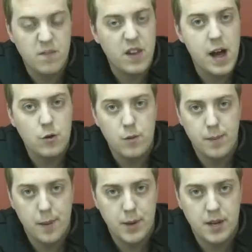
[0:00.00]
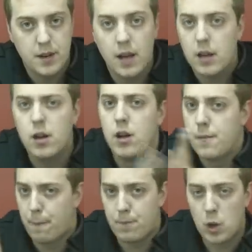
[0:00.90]
Flash would be able to like.
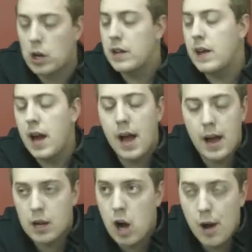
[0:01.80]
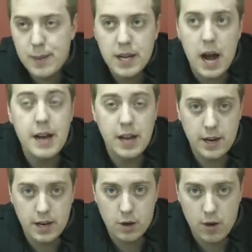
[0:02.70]
Look at the uh, comic
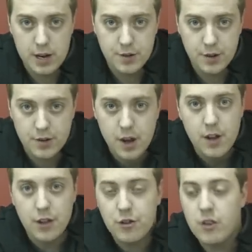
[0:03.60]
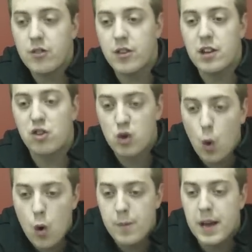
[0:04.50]
Identity Crisis. The Justice League
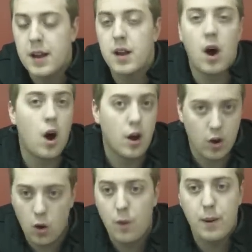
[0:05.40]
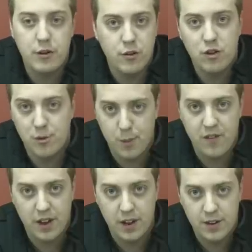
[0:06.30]
storm in on a whole bunch of
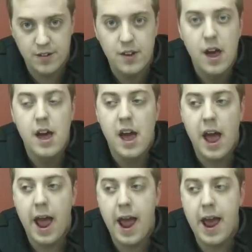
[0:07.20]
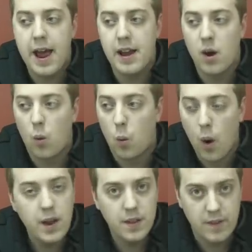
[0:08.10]
supervillains, and
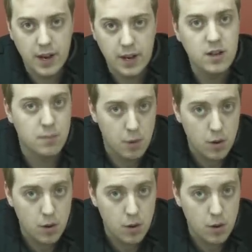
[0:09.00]
one of the villains,